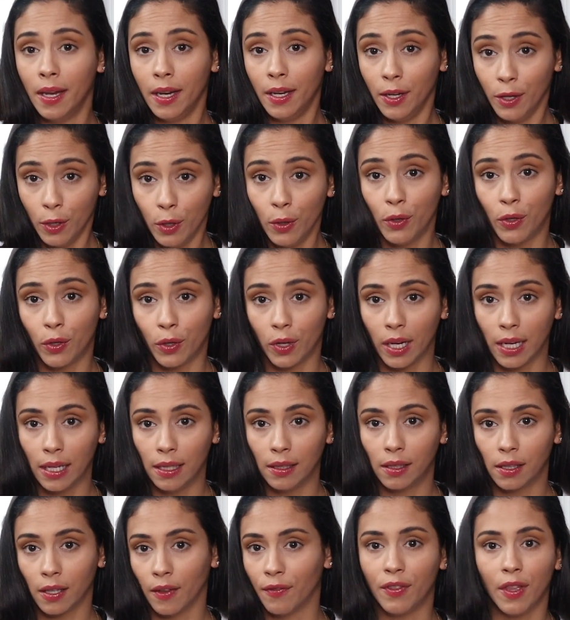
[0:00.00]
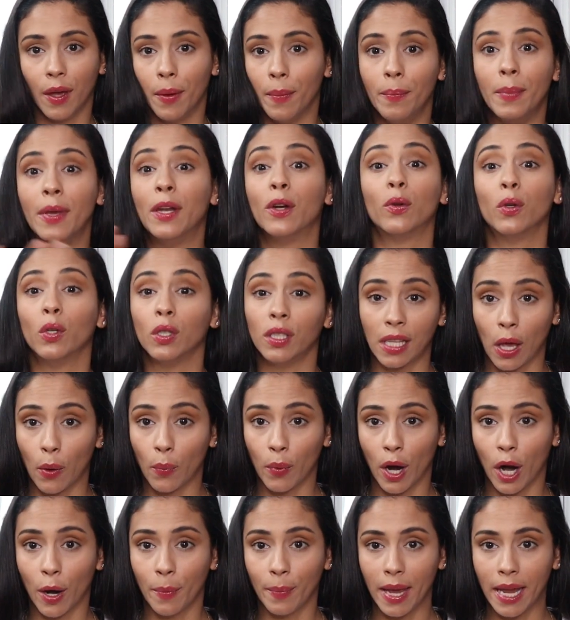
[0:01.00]
nutrients, of the minerals that
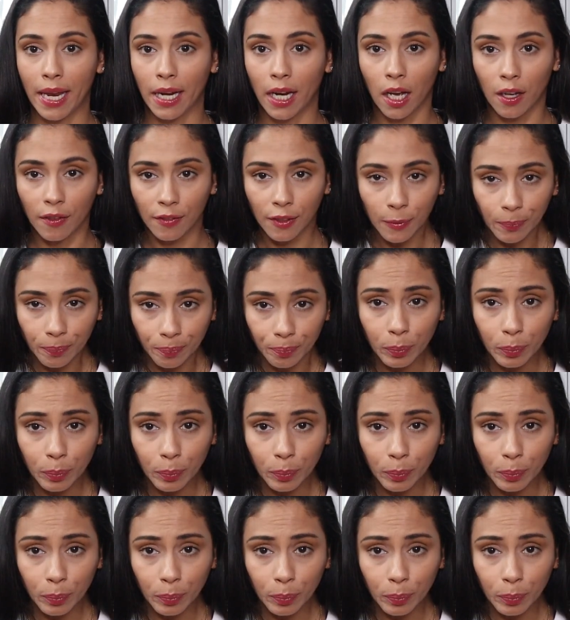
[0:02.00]
we are made of.